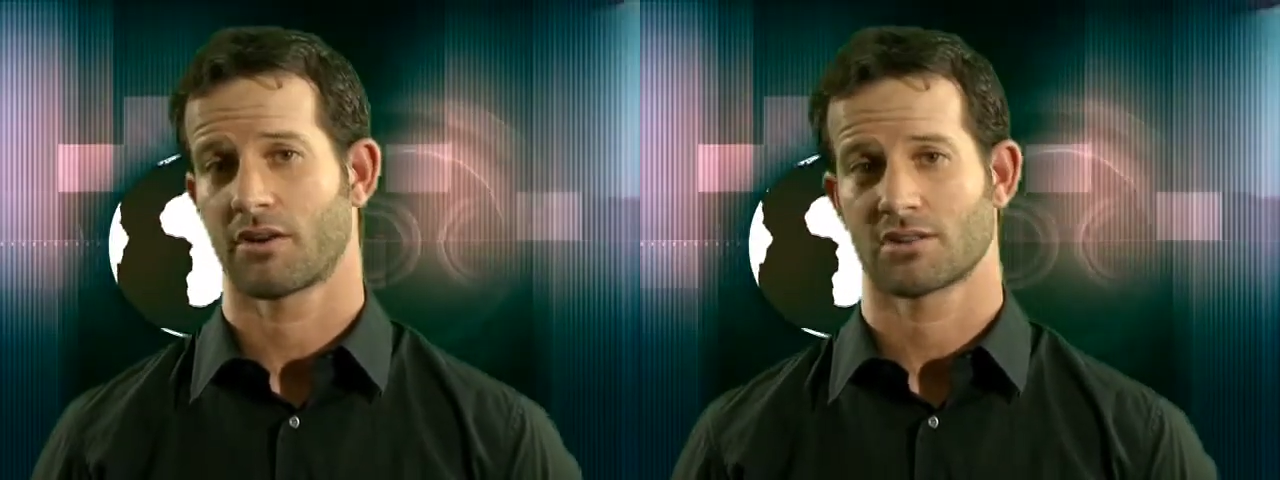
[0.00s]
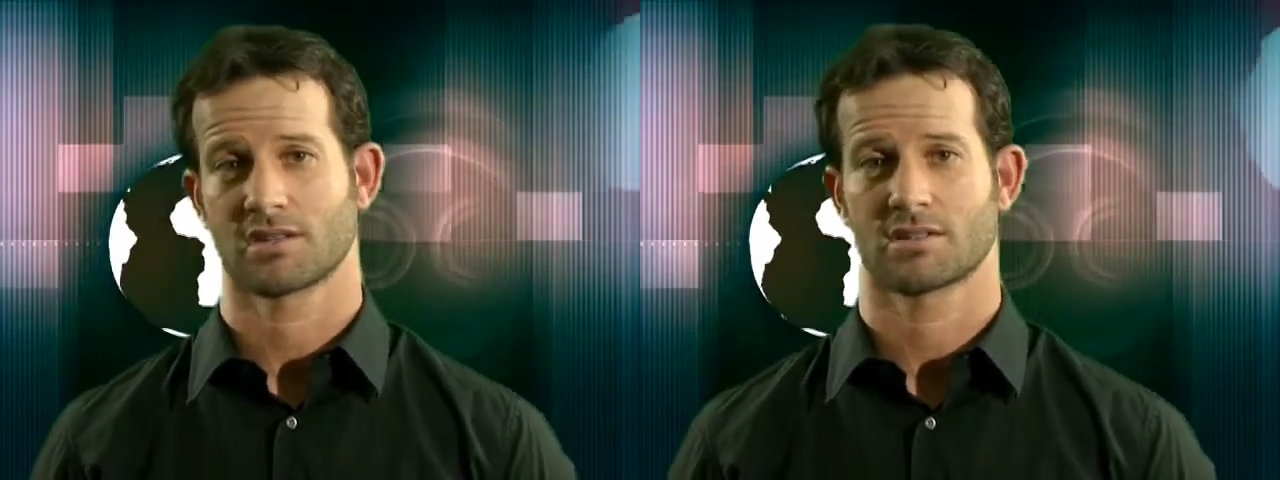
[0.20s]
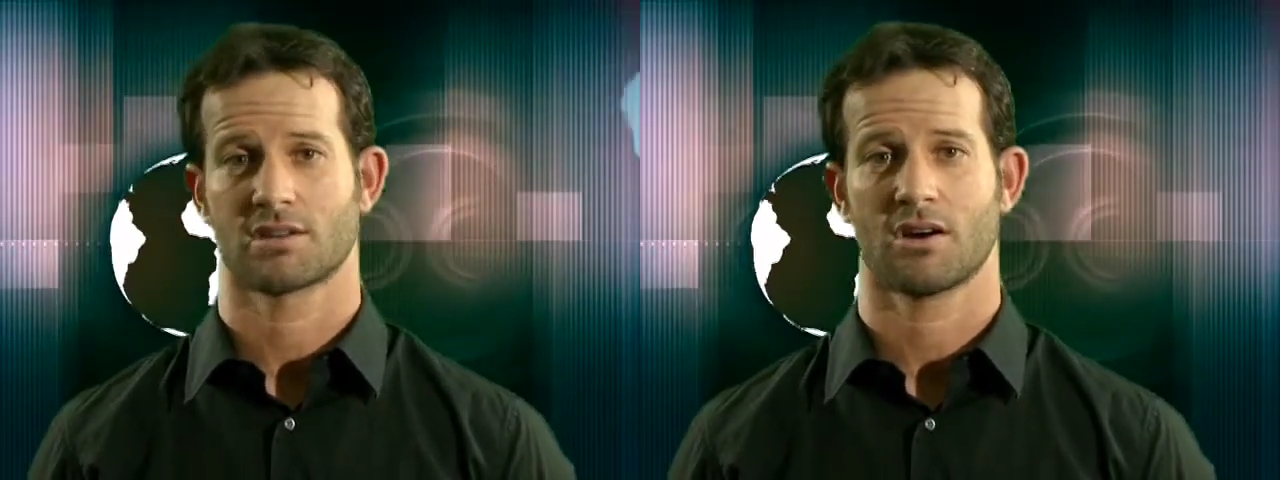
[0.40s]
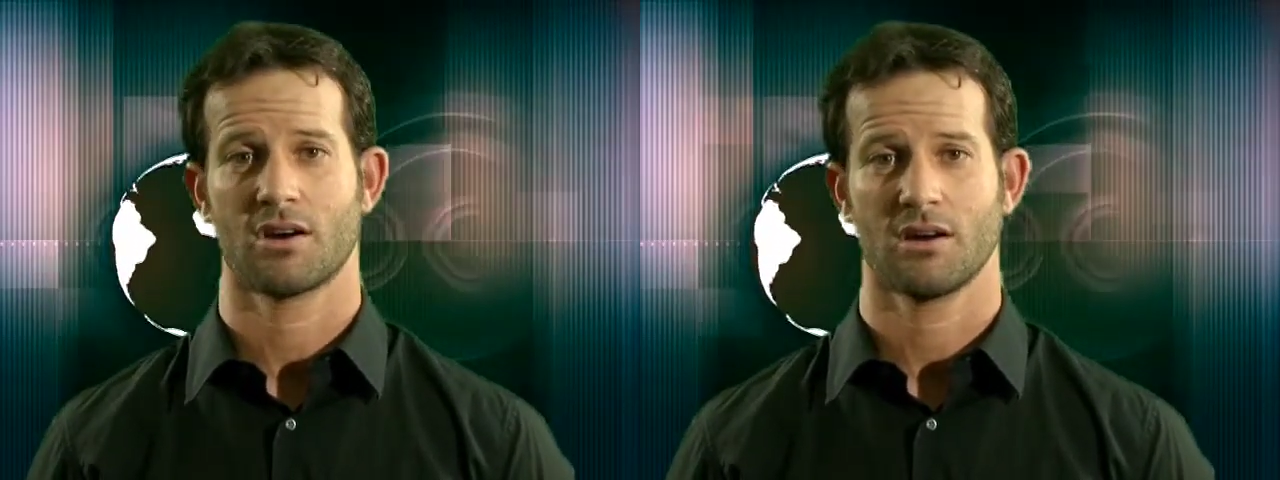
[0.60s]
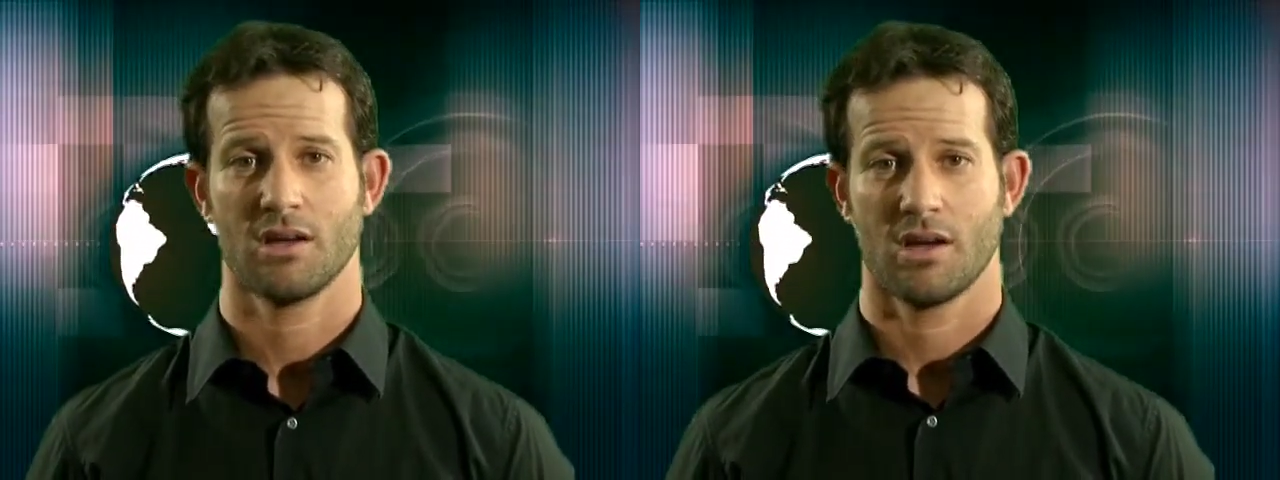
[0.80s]
your
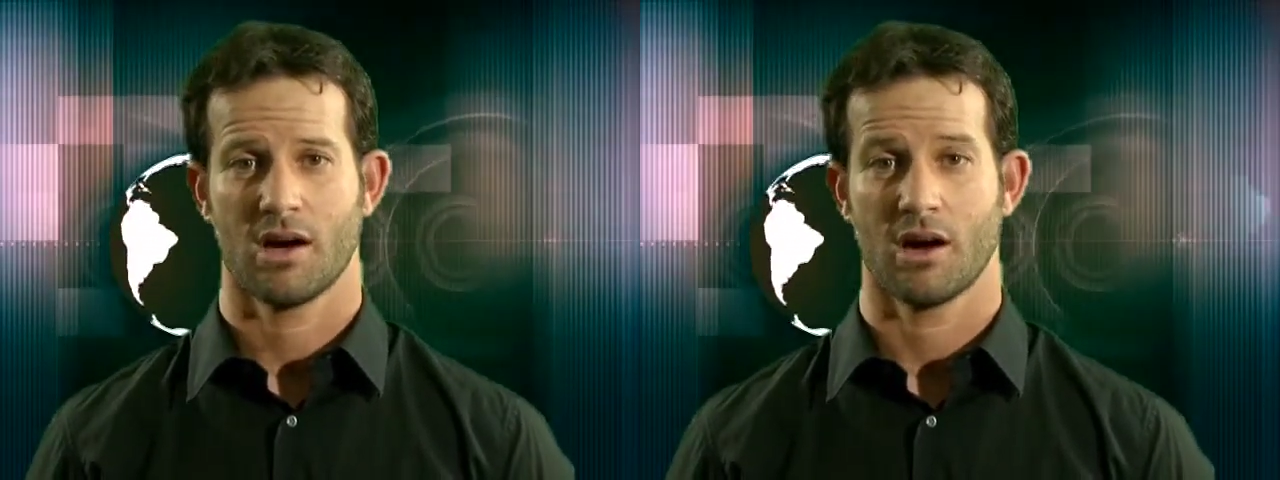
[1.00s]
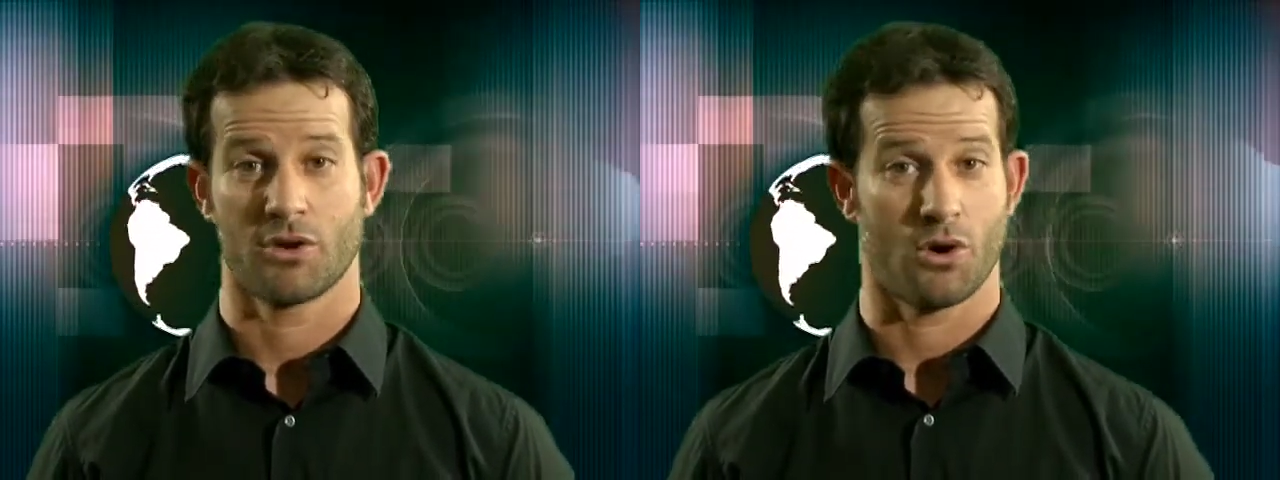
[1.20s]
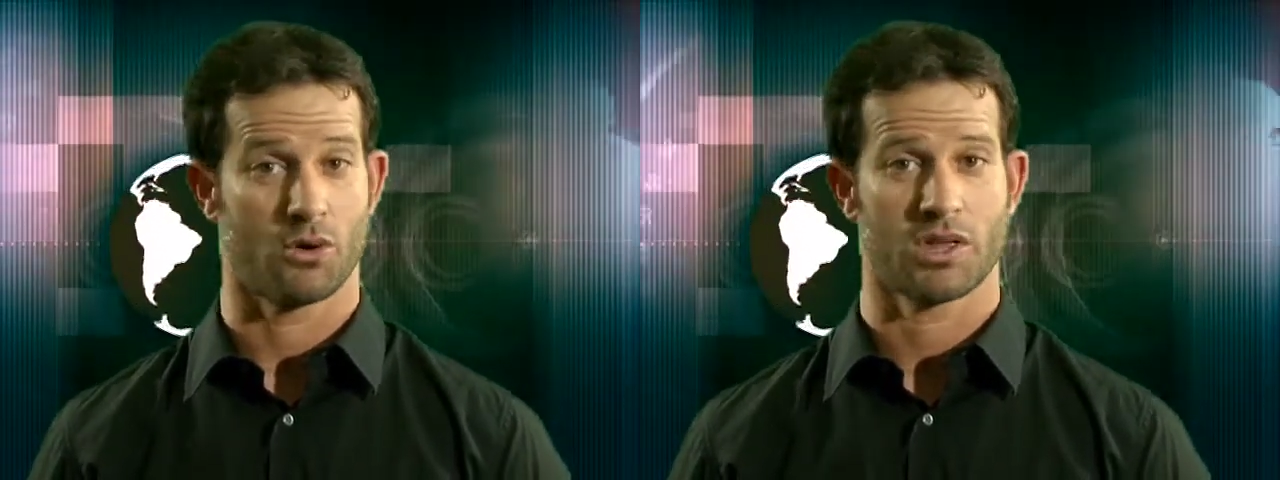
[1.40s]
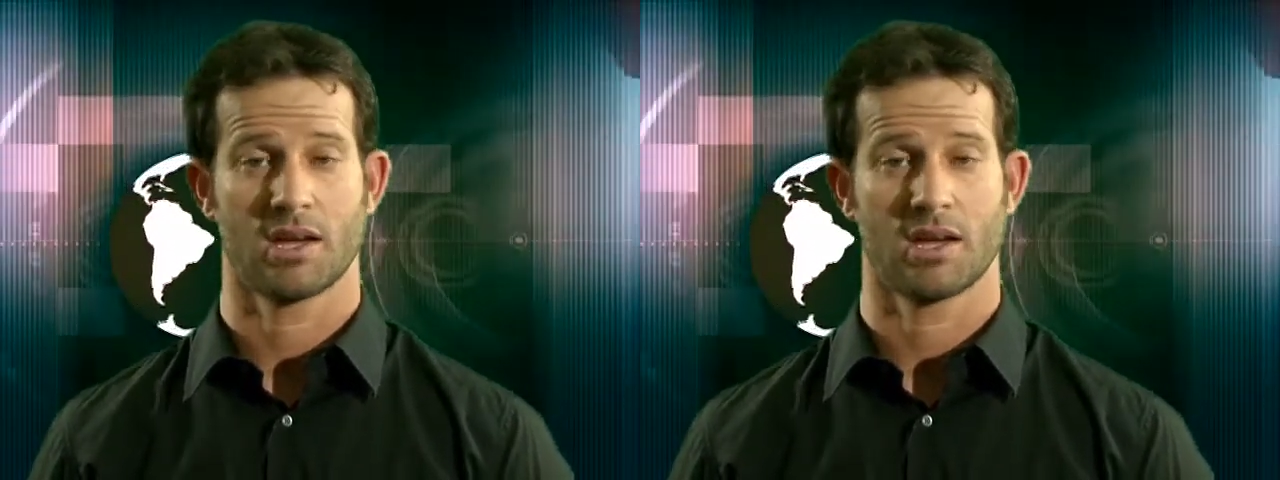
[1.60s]
sister? Your own